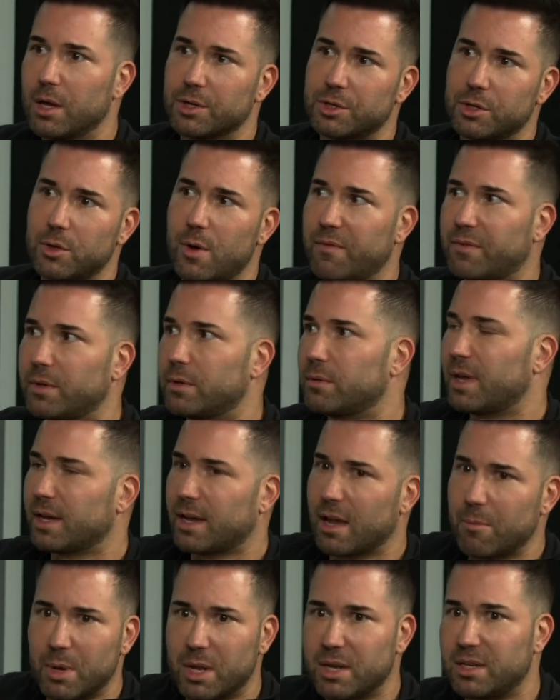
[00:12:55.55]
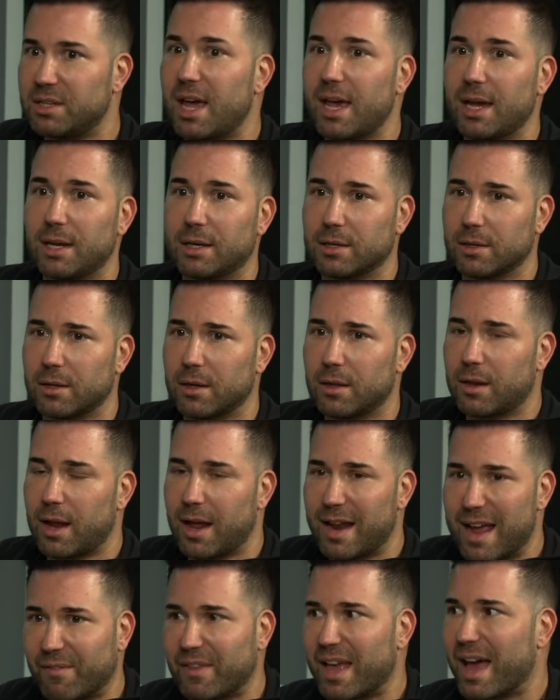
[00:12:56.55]
So they gave me a date that
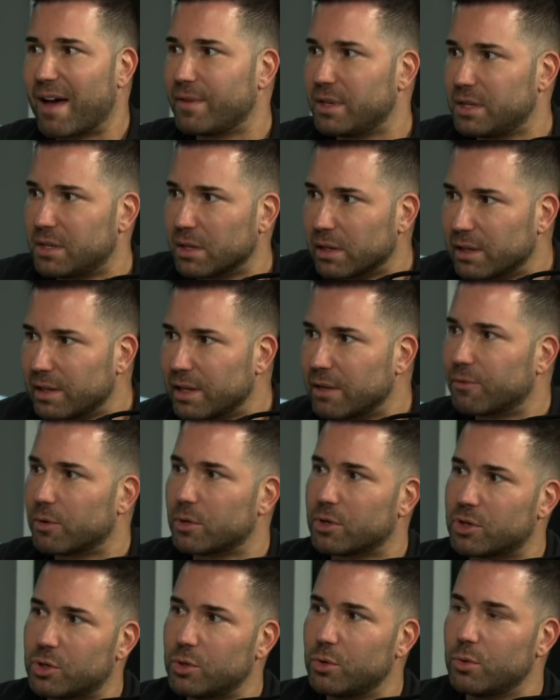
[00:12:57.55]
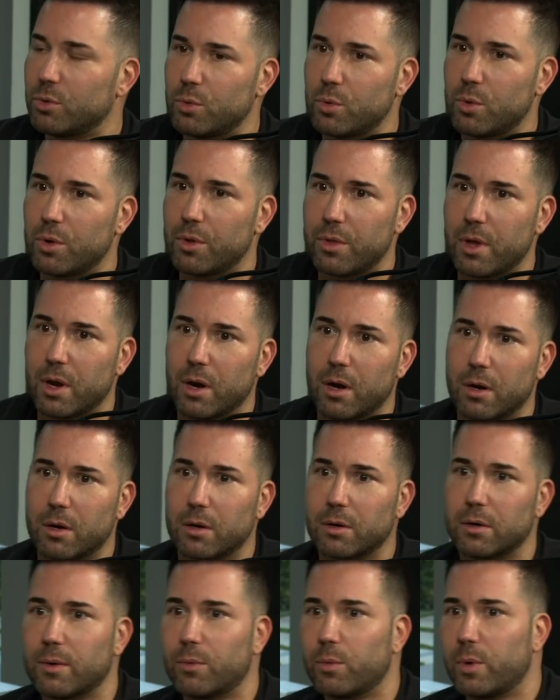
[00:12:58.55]
I'd have to have it delivered to
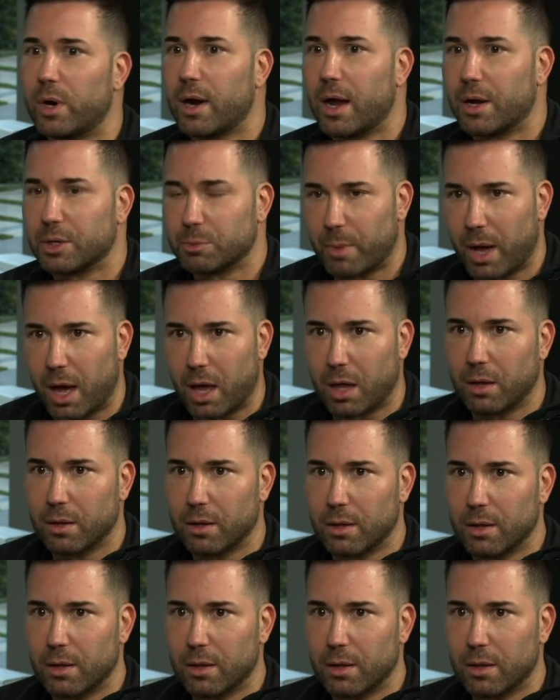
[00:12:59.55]
their warehouse by.